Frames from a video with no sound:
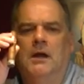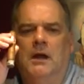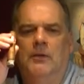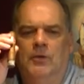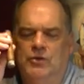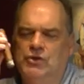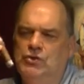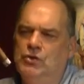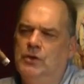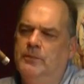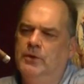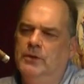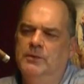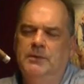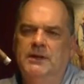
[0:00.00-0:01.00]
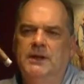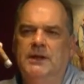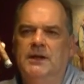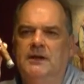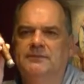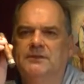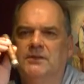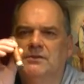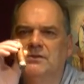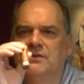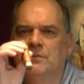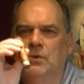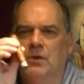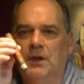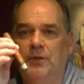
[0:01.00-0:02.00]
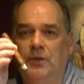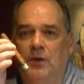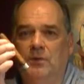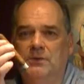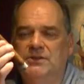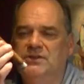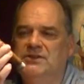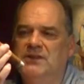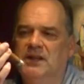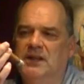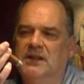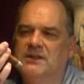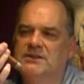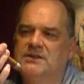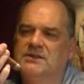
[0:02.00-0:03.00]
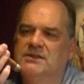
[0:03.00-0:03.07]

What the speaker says: I'm not sure about it being an afternoon smoke. I thought I would just take this